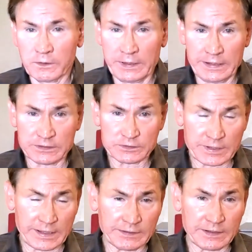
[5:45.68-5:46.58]
it is
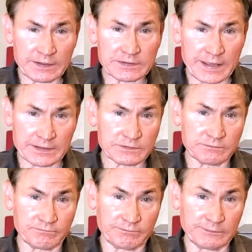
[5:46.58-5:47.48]
said that it takes,
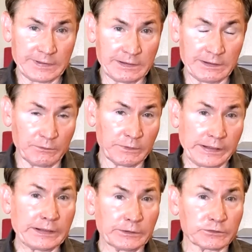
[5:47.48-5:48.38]

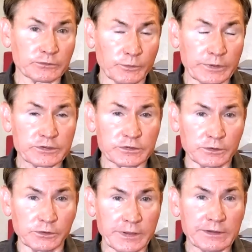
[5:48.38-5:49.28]
years of which
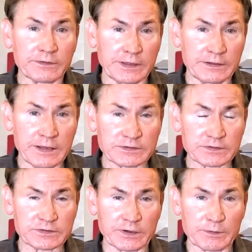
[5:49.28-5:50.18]
to get the
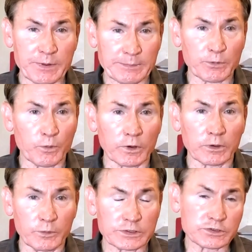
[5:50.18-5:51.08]
necessary paperwork
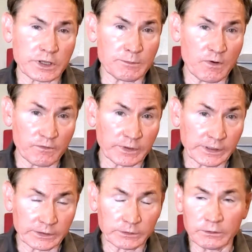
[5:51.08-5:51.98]
of which to come over
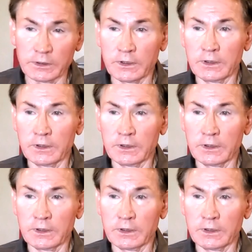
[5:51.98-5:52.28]
here.